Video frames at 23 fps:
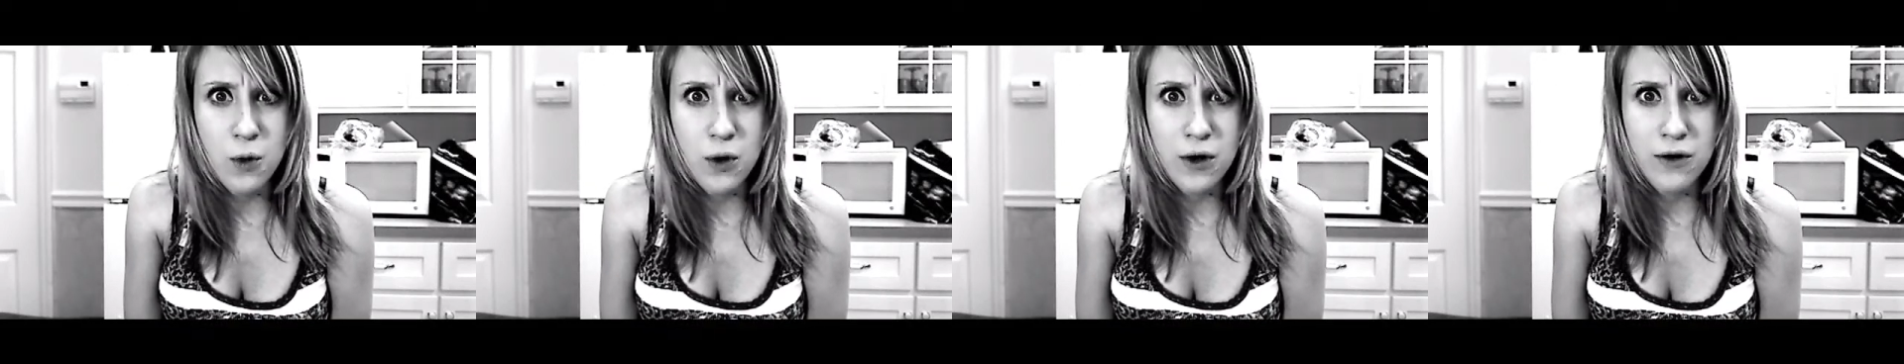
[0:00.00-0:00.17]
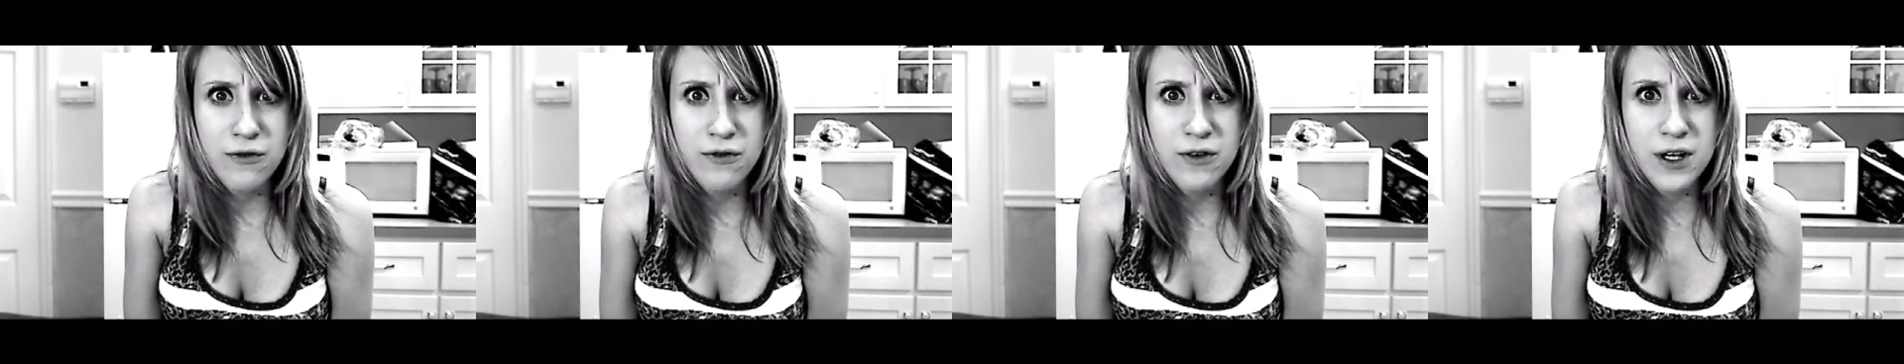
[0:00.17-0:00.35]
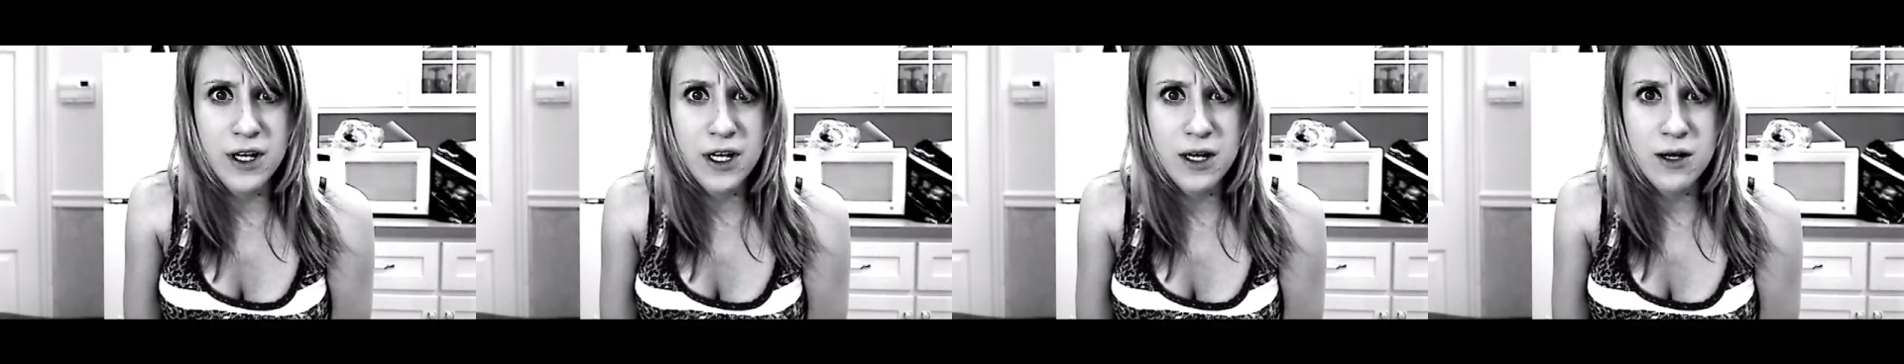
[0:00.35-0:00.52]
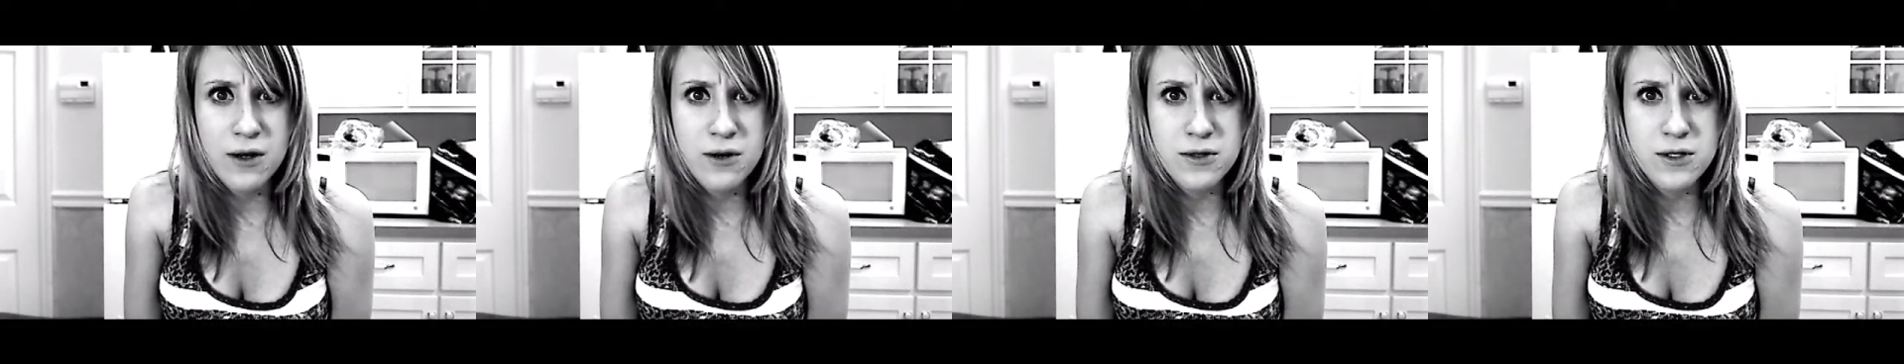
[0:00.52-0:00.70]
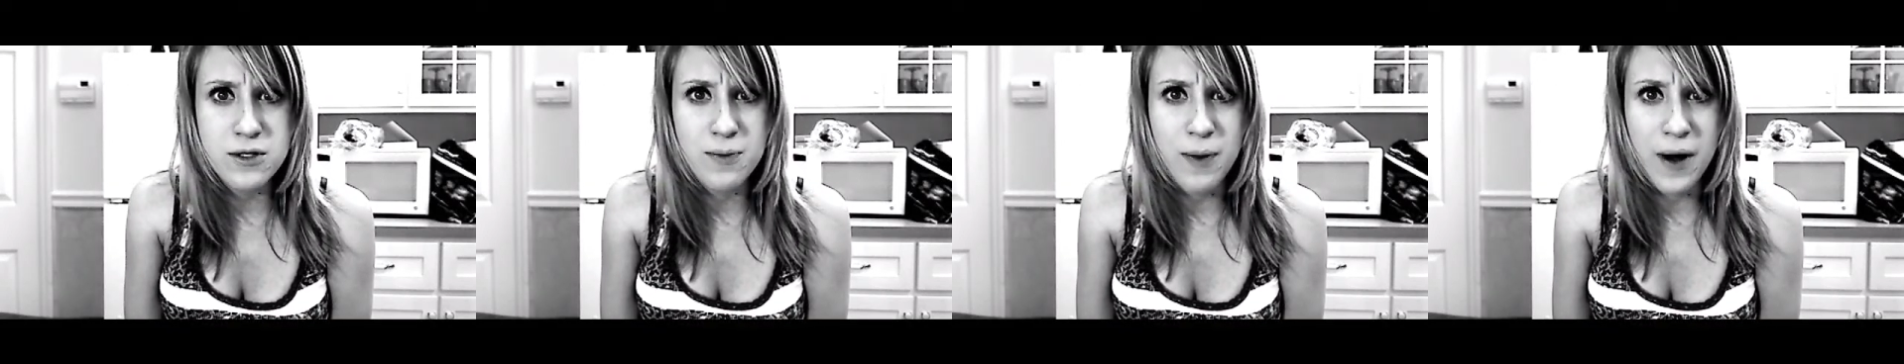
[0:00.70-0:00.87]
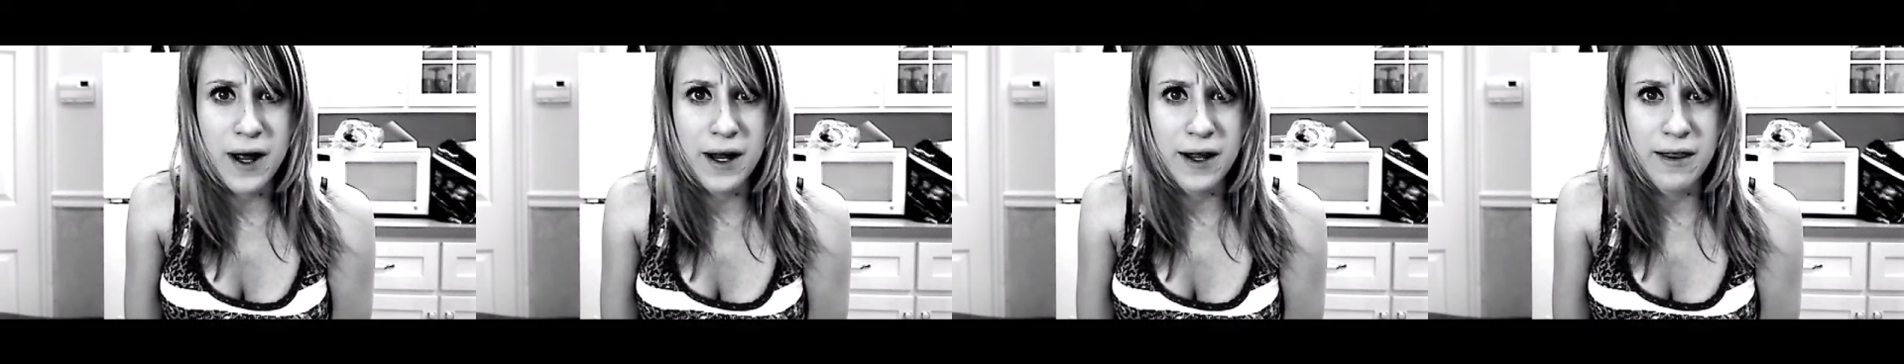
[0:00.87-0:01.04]
more
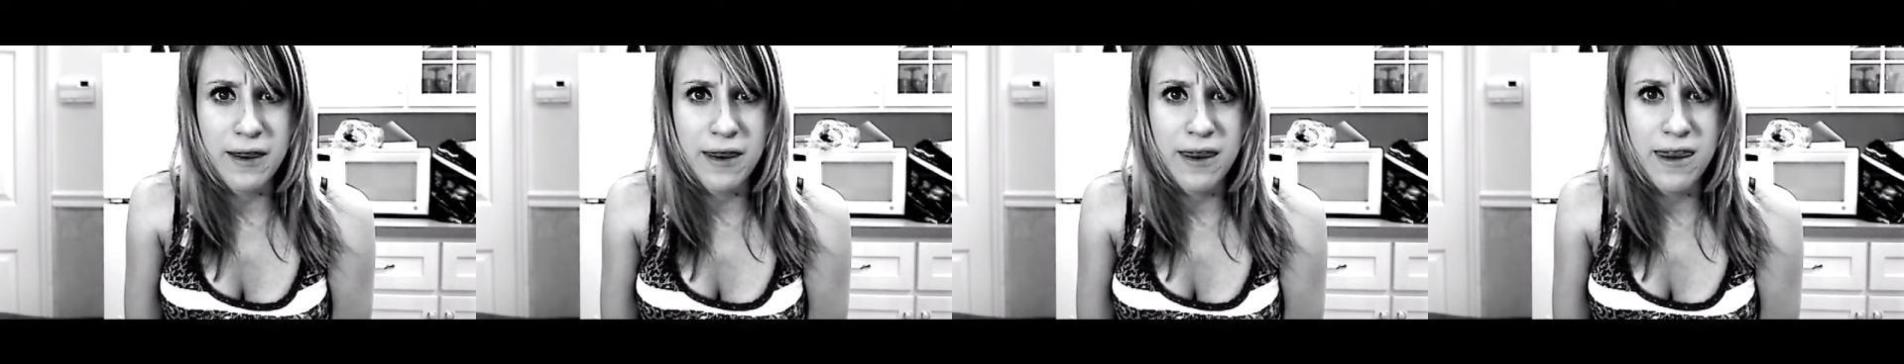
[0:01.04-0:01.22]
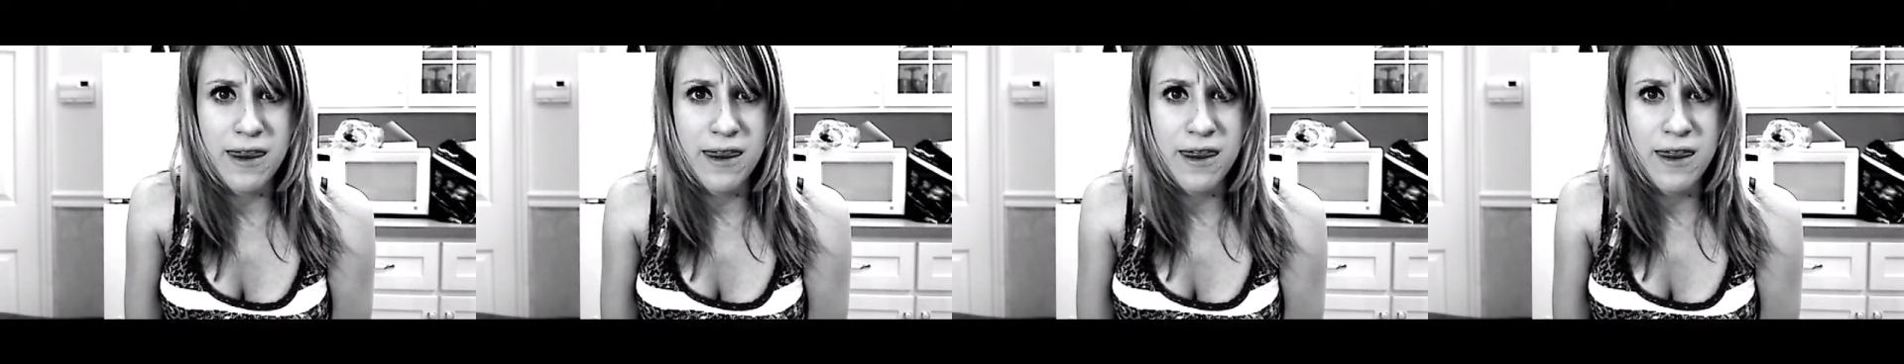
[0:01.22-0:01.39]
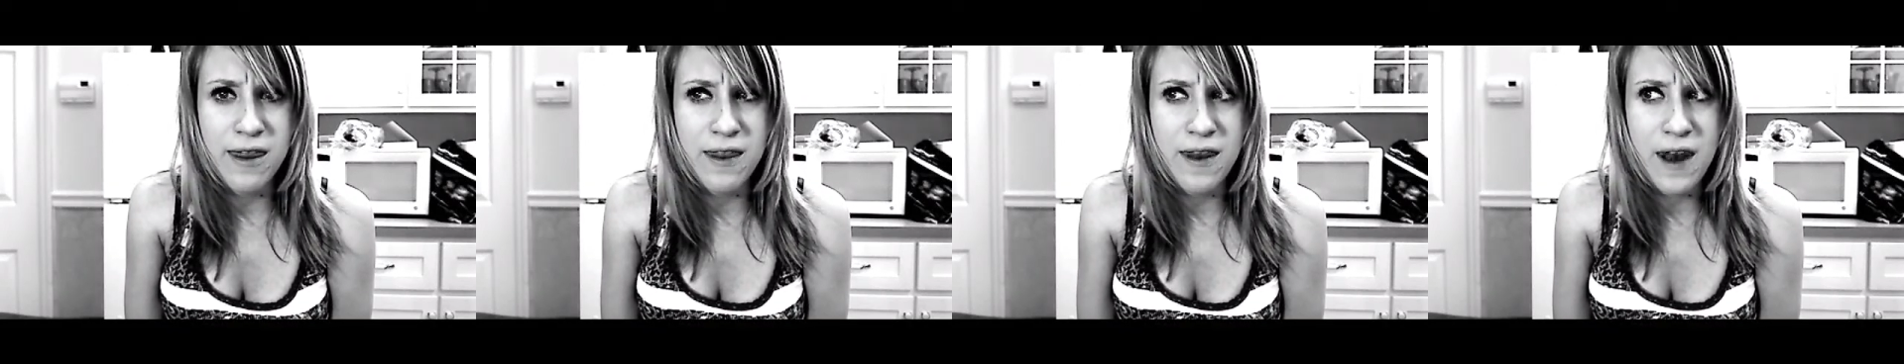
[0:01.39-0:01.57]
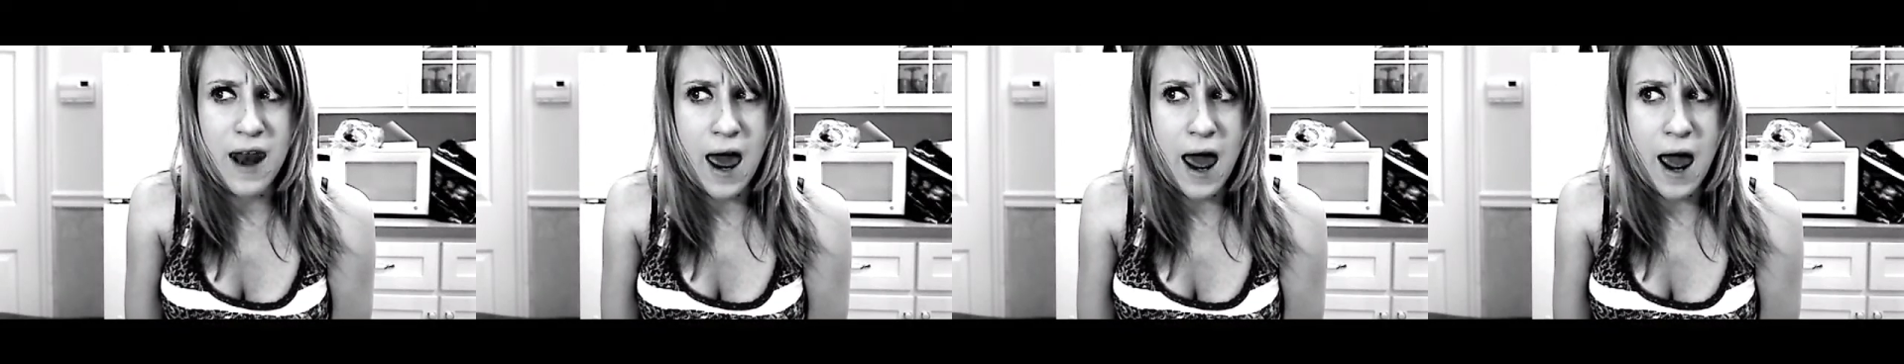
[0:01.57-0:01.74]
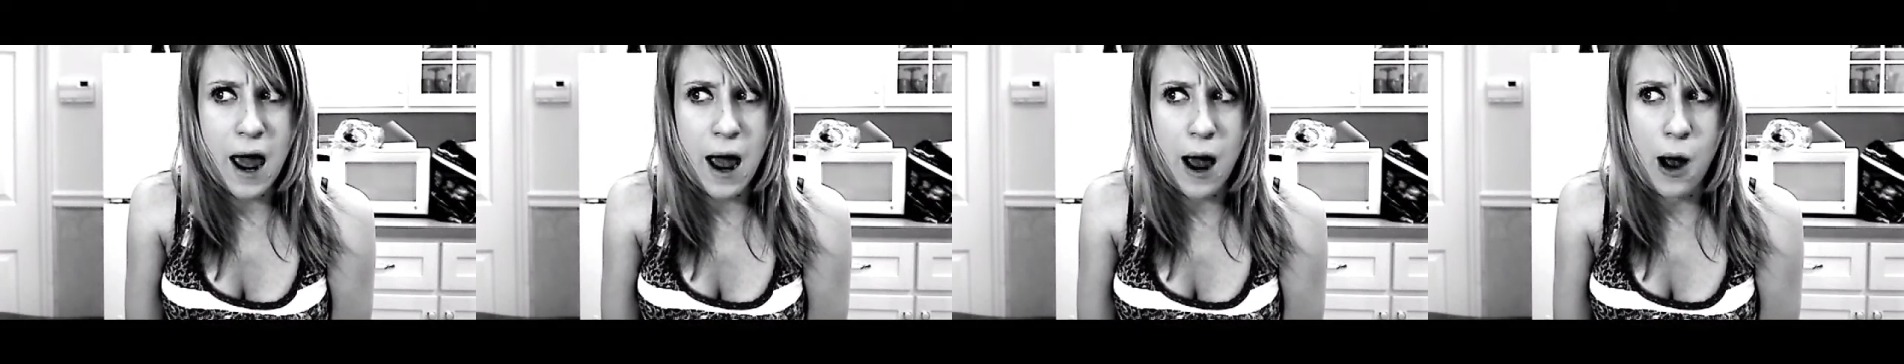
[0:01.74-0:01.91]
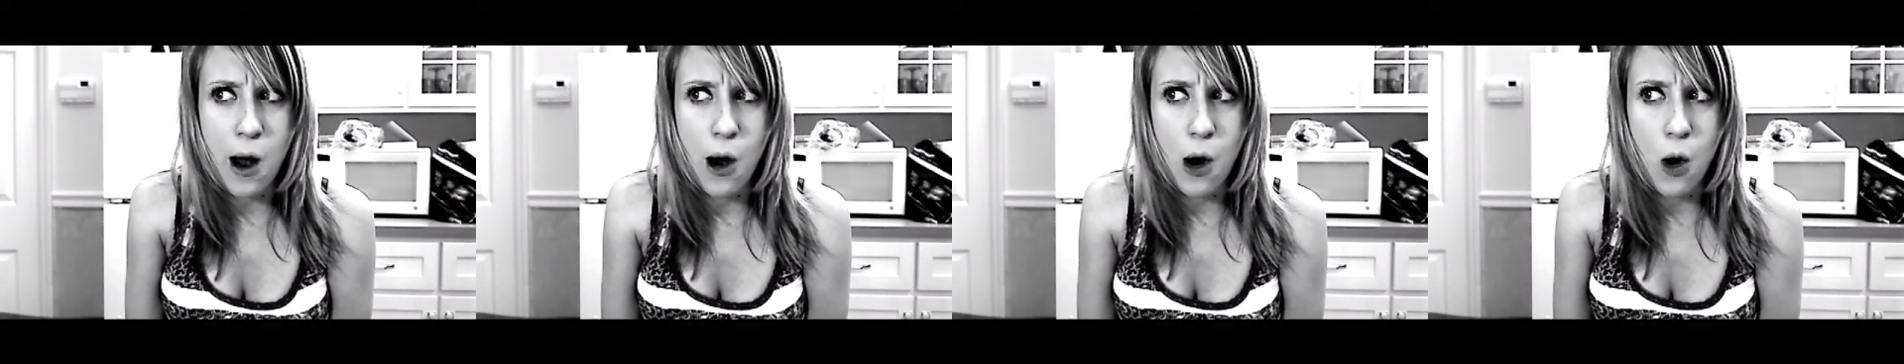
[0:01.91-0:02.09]
videos by
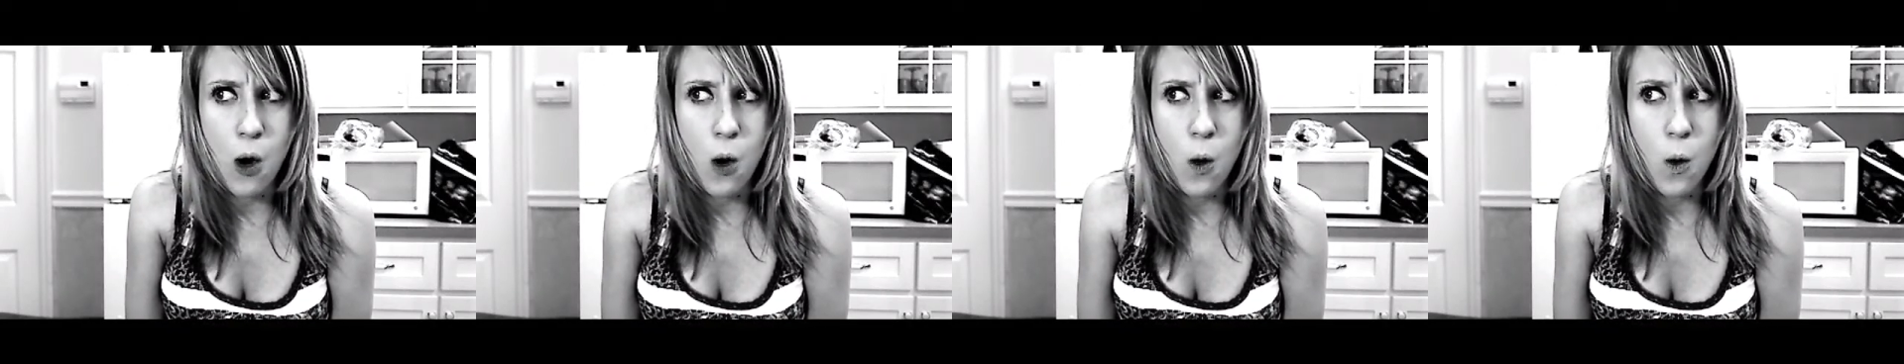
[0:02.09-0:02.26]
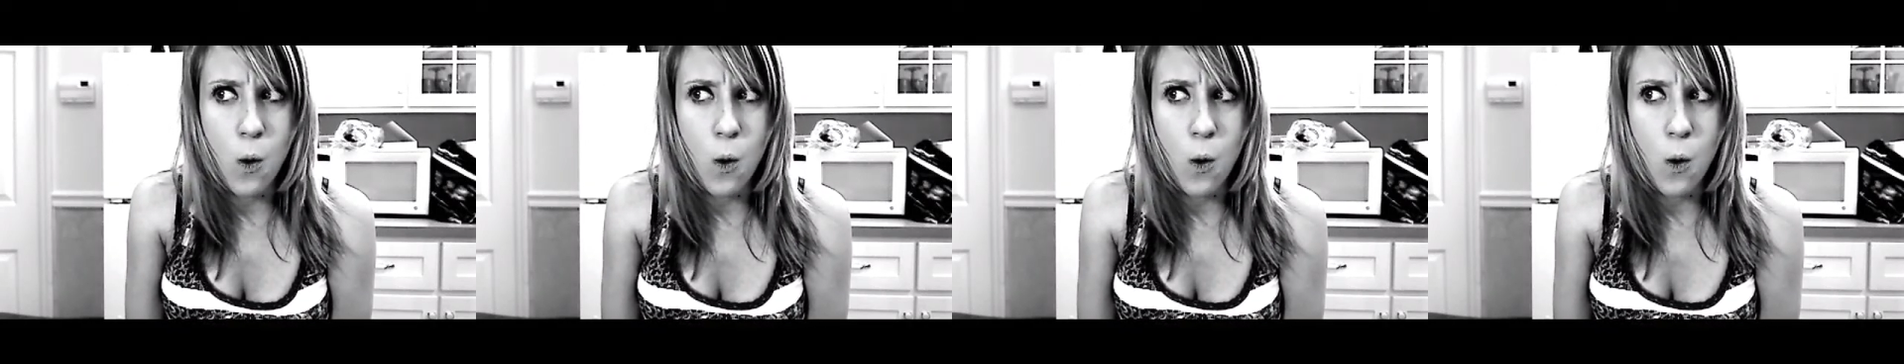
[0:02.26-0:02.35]
now.